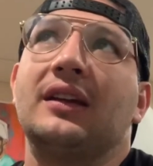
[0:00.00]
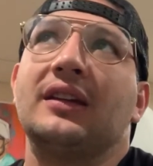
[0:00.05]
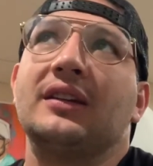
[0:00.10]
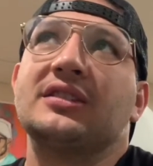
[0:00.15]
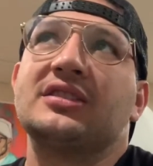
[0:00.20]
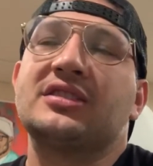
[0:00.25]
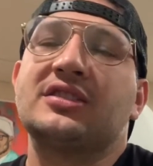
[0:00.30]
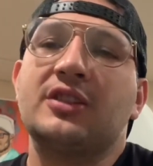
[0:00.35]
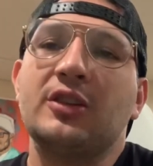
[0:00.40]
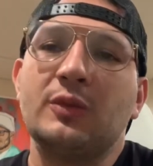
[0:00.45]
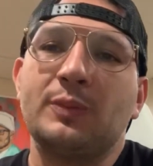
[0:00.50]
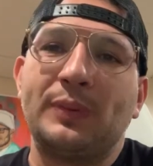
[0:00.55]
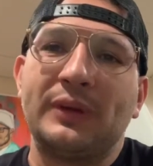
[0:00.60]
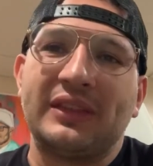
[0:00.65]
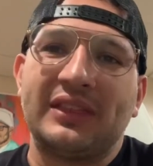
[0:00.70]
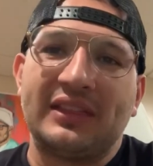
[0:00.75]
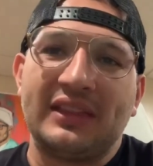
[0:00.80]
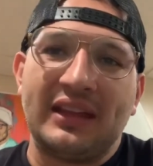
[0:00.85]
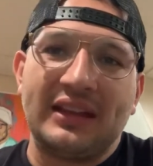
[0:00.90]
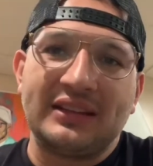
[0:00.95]

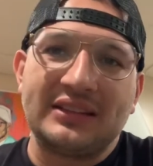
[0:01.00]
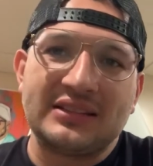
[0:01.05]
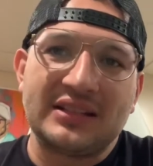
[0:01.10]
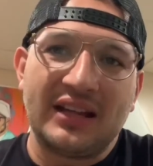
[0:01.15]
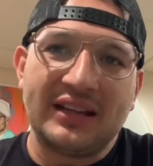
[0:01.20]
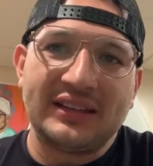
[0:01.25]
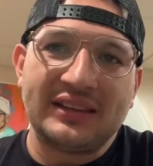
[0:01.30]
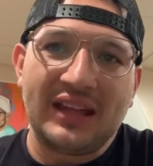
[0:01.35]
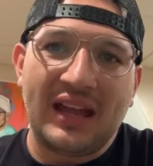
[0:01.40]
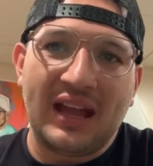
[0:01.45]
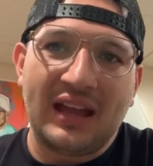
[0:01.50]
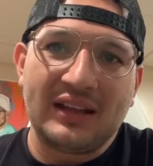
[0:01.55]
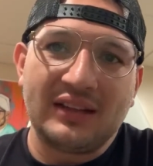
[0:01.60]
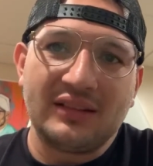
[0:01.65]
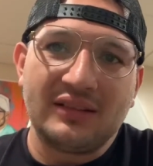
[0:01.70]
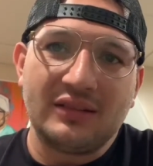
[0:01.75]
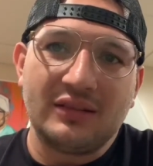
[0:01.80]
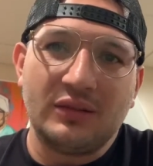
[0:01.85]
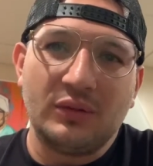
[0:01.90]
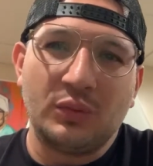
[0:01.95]
stupid things like that
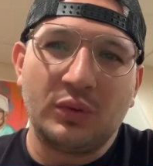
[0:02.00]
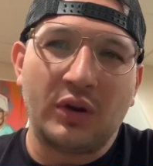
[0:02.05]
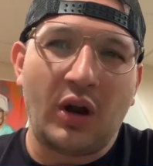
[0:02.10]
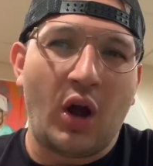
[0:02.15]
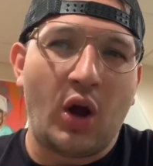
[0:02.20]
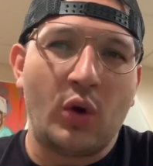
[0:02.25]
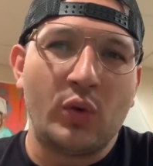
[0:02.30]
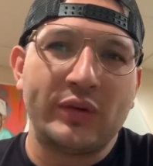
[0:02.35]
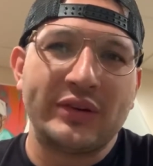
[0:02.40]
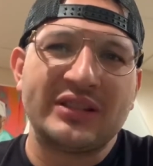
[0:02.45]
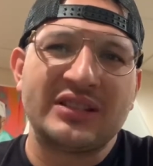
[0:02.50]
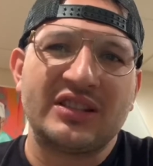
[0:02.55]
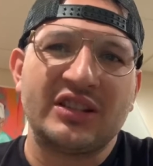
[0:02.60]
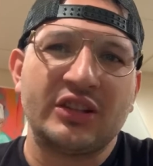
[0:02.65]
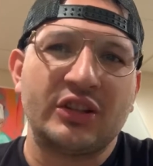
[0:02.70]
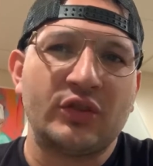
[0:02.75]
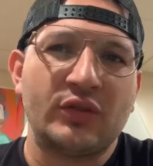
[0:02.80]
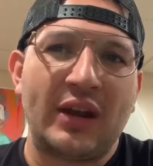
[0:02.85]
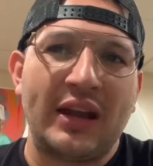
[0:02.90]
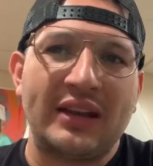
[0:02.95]
were always the
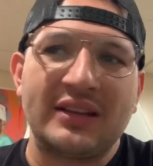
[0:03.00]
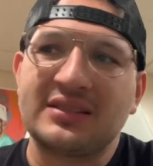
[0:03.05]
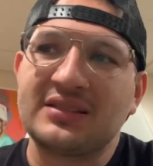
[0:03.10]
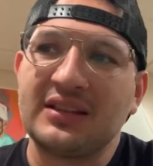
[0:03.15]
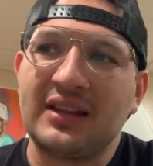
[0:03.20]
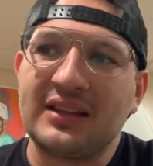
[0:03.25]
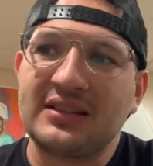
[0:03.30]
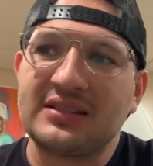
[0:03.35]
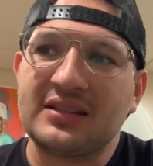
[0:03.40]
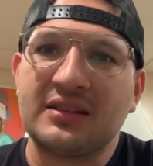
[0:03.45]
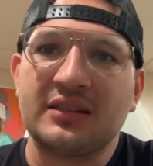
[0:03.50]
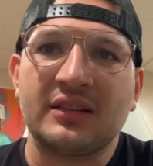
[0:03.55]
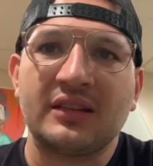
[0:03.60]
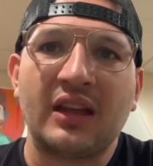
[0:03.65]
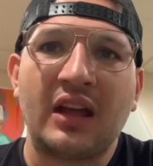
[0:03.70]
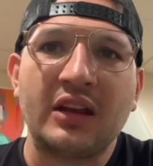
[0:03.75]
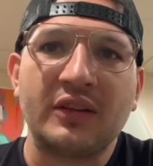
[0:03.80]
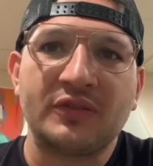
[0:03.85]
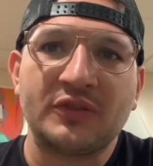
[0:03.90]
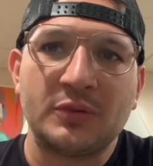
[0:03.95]
greatest lesson in
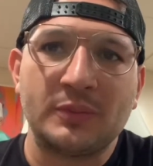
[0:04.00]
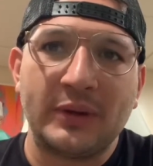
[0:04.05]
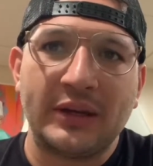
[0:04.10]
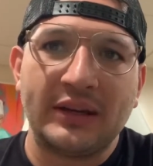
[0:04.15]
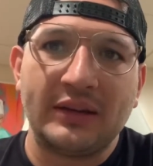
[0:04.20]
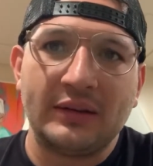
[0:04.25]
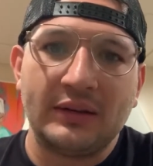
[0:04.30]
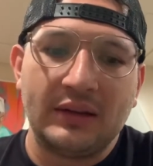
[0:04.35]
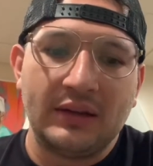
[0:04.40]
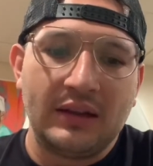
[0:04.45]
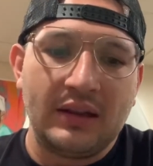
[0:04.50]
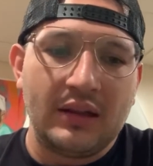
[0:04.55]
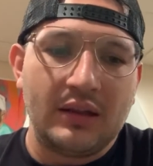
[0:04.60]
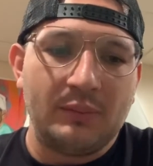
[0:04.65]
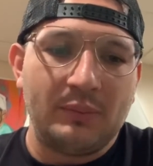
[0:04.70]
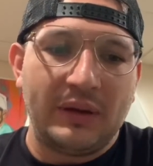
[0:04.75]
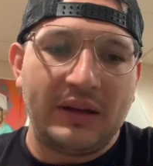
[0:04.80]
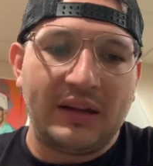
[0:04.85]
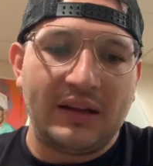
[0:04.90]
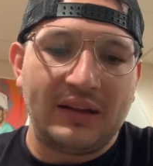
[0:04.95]
life to me,
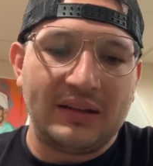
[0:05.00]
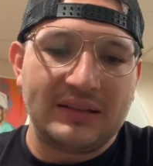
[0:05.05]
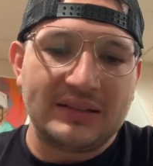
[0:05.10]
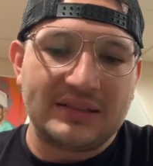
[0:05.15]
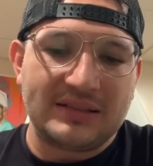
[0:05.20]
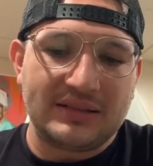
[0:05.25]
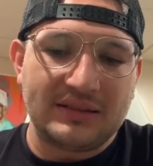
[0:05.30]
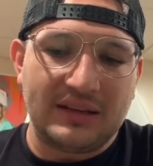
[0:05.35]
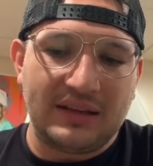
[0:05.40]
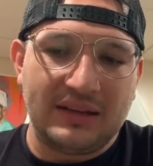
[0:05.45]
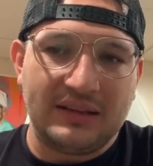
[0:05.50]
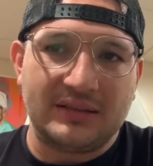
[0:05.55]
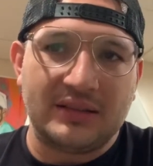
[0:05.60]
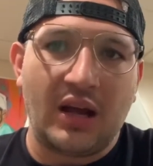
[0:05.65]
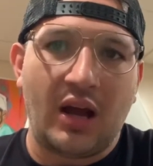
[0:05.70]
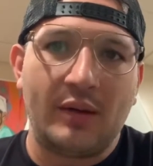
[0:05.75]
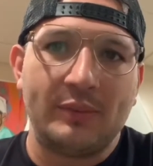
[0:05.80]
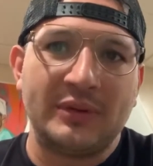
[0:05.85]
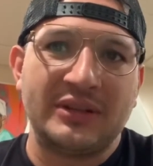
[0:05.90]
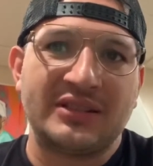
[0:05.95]
because it
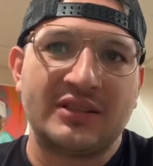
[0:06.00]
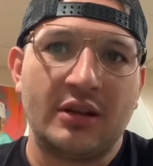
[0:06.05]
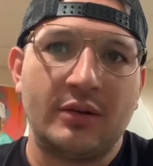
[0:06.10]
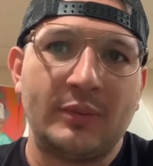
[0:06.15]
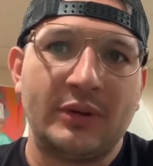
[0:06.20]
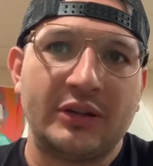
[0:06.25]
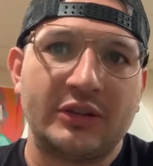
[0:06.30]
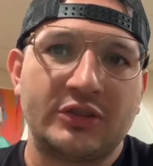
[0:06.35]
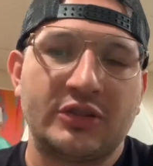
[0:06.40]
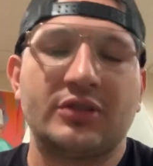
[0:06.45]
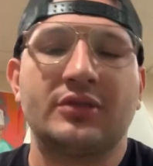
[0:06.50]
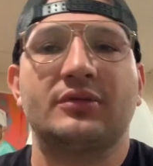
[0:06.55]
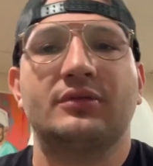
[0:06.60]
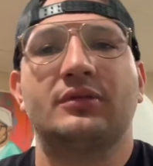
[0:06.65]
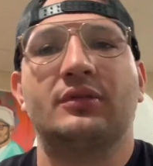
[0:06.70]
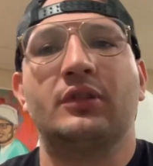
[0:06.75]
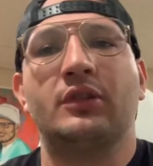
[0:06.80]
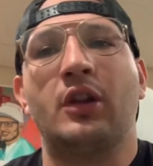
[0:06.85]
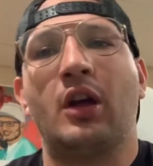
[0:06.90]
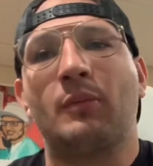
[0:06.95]
taught me so much.
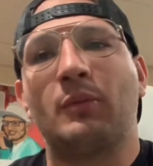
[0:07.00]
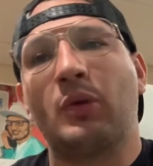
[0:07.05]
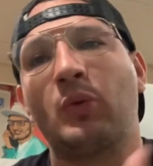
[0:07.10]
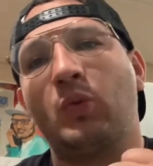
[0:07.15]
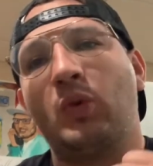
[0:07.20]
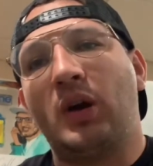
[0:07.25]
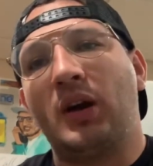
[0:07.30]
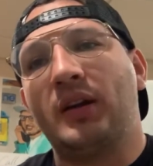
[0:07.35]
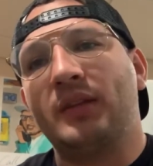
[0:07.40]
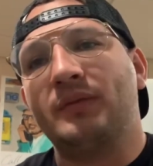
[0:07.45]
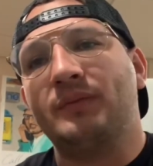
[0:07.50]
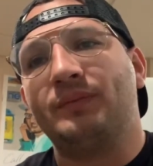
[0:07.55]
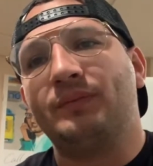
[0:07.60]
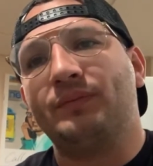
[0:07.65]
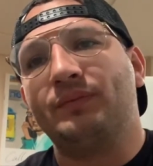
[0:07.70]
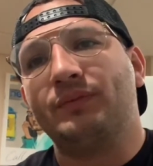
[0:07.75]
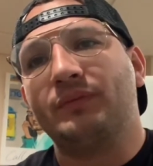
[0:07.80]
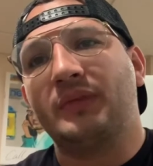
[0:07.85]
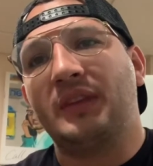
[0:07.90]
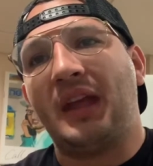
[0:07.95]
Number one,
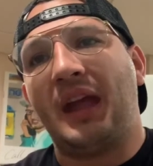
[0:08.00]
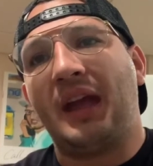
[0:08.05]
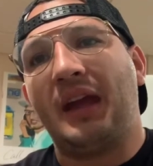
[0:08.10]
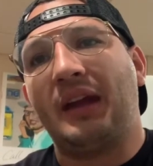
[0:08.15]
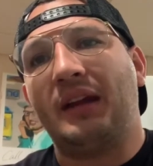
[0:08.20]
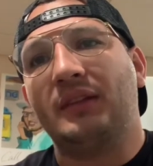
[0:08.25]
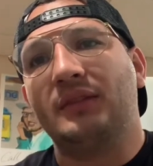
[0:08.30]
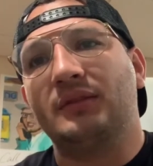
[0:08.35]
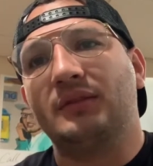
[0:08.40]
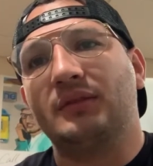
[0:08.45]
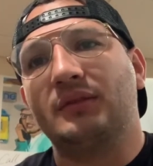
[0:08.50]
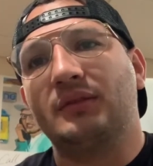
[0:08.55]
that